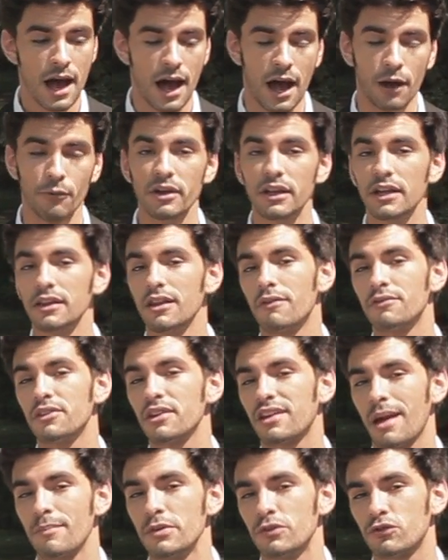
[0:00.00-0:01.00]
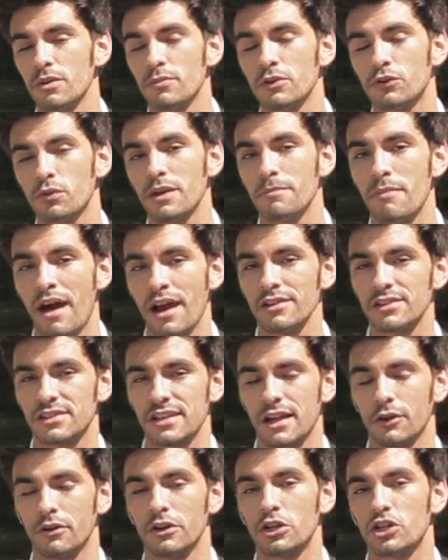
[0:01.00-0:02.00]
I really loved the chemistry between Miles
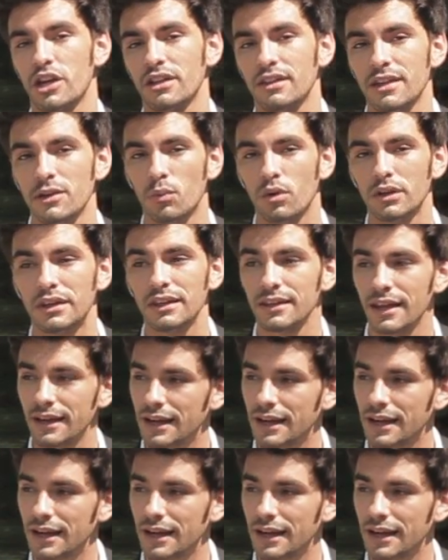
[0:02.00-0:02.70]
Teller and Shailene Woodley.